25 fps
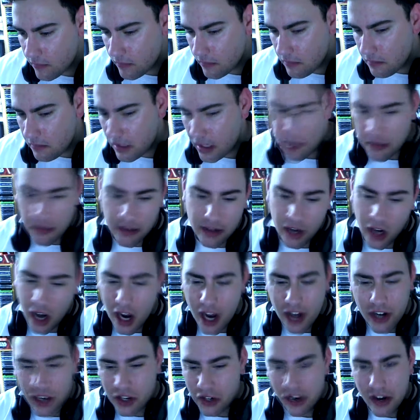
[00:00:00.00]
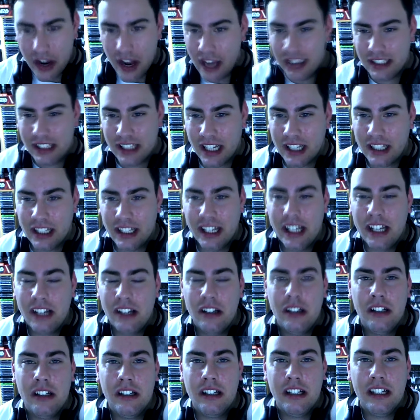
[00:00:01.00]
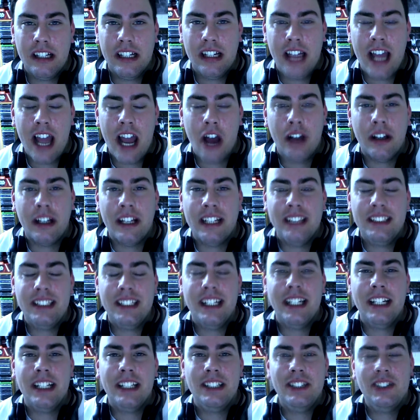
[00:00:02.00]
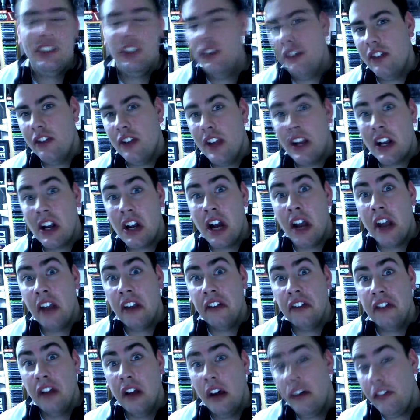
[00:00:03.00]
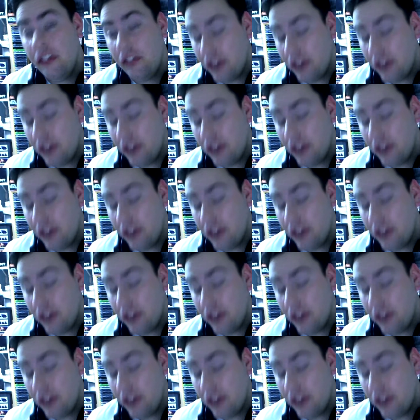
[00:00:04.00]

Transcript: But I mean, I don't know exactly how easy it is to do that kind of stuff.